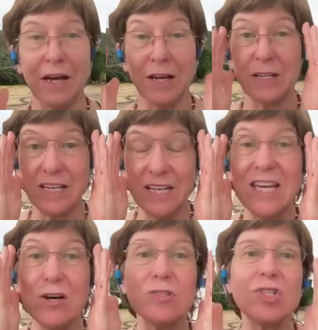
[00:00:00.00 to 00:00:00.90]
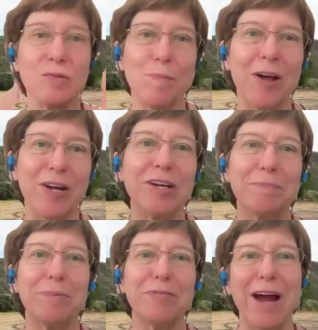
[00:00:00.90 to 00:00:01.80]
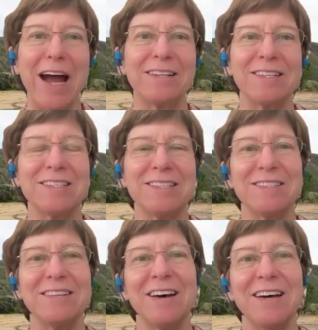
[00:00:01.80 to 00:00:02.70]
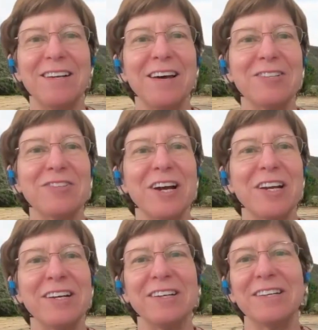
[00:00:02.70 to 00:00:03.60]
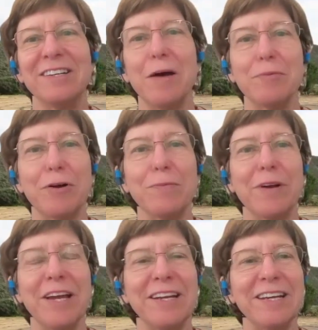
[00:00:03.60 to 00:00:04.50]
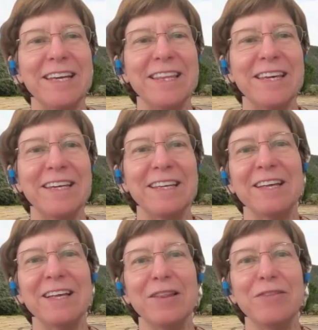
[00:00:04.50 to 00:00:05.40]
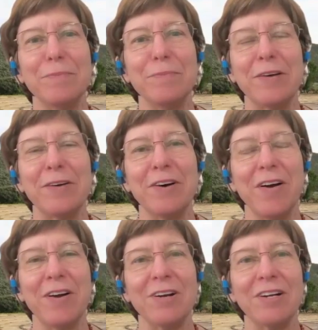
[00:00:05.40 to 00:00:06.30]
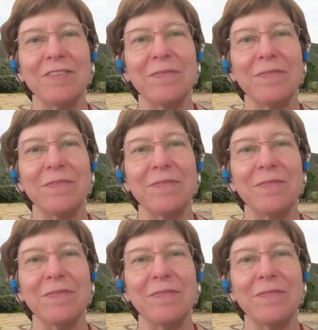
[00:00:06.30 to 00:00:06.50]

neo-shamanic practice, not trying to appropriate anything, through Michael Harner.